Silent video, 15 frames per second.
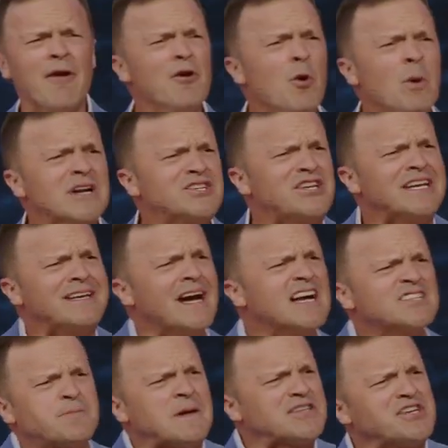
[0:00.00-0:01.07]
don't know what she
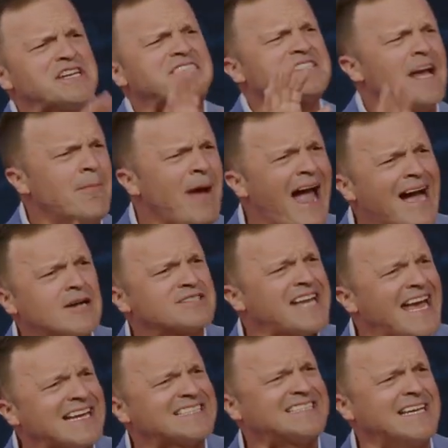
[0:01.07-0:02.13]
does, but she somehow
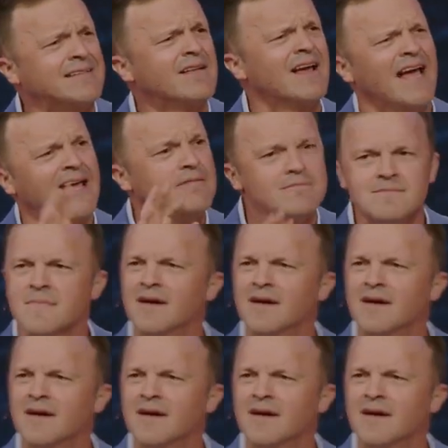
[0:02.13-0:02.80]
takes it and